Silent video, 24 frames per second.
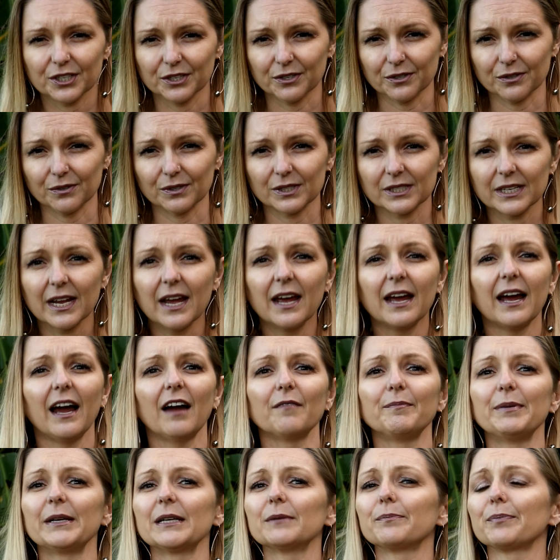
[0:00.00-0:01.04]
used
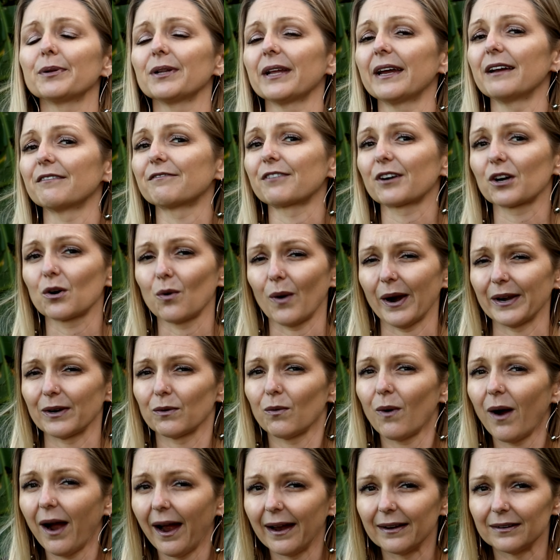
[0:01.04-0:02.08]
have been in play for quite a
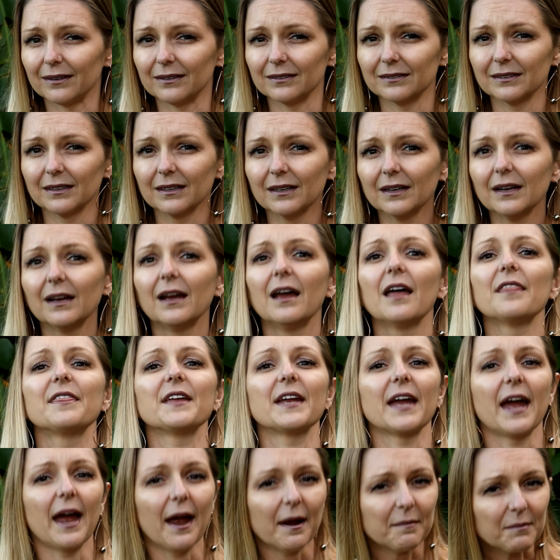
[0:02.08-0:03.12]
while.
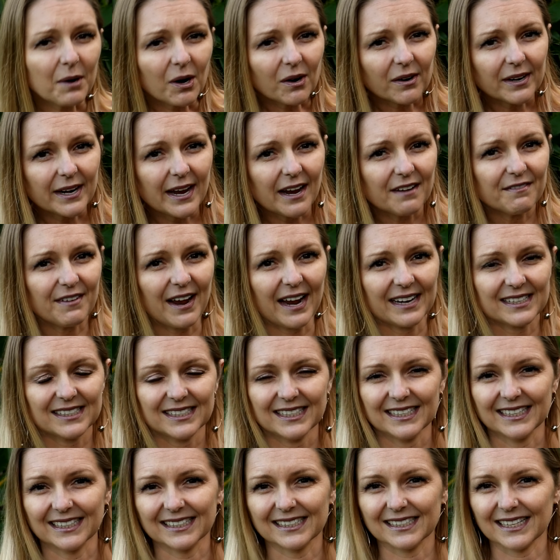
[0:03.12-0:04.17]
The mRNA
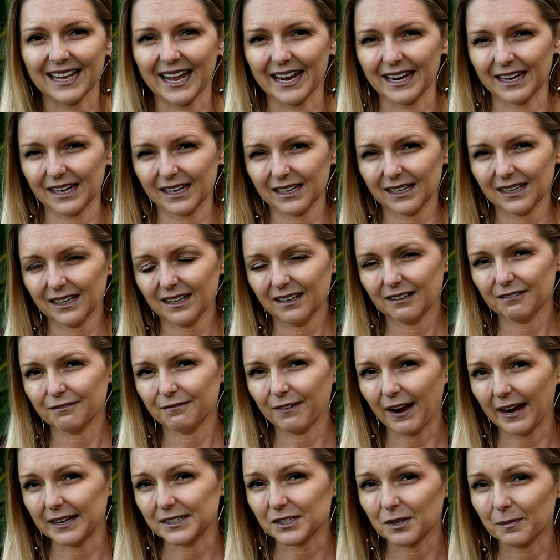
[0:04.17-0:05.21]
vaccines like
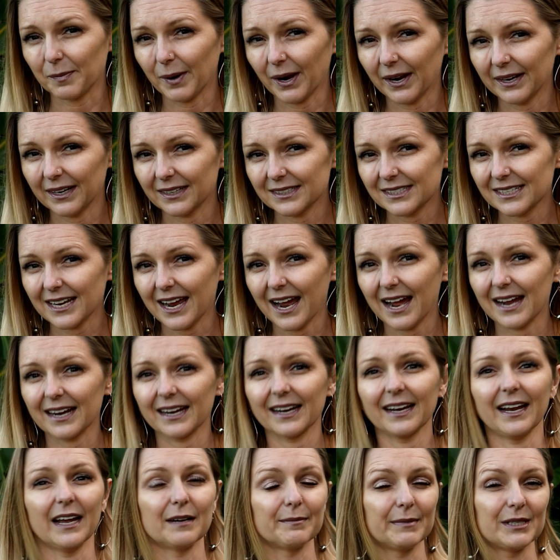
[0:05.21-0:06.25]
Pfizer BioNTech
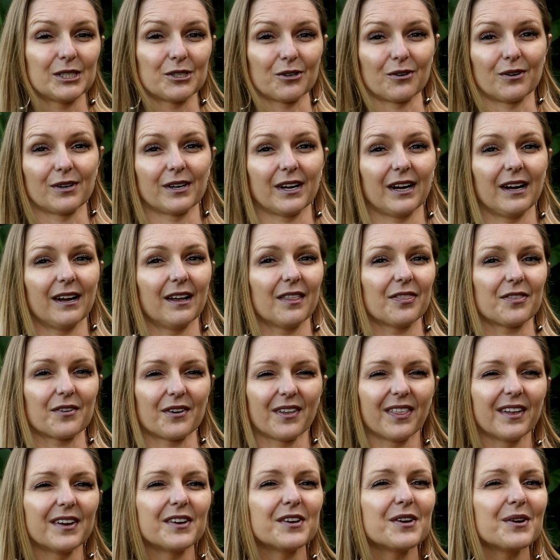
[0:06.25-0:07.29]
and Moderna, they're
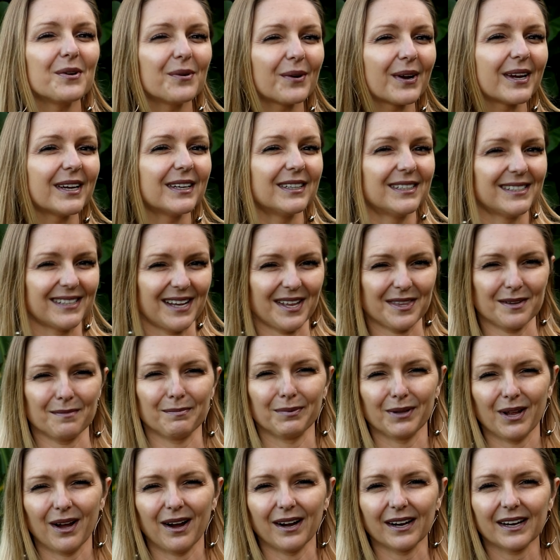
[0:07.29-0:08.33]
the new kids on the
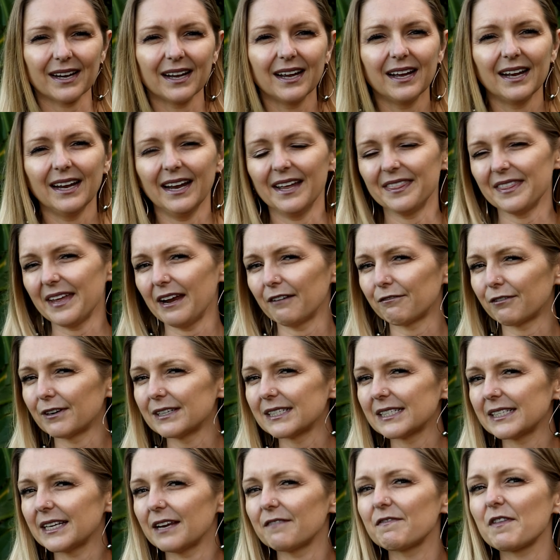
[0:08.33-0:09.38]
block, and they've
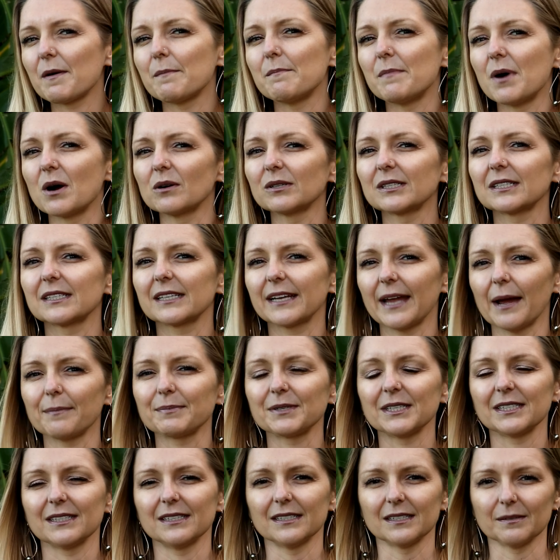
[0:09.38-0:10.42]
received the most
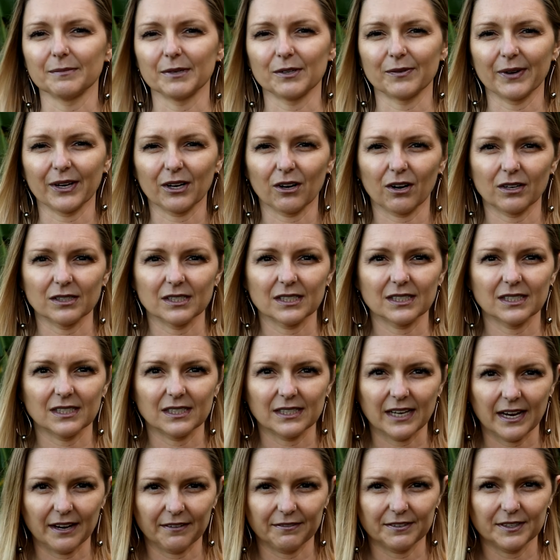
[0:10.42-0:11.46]
skepticism in regards to
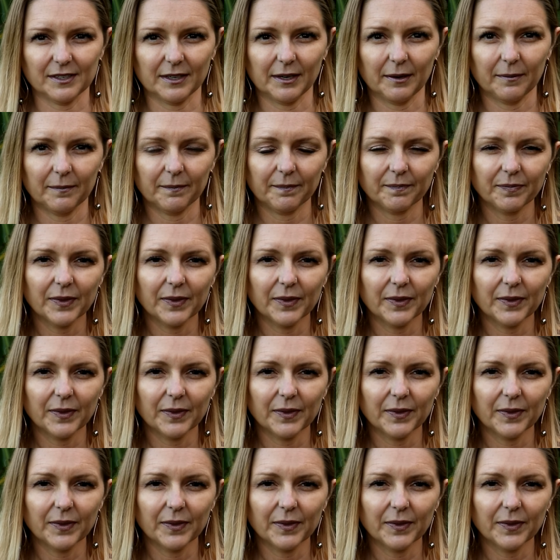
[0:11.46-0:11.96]
safety.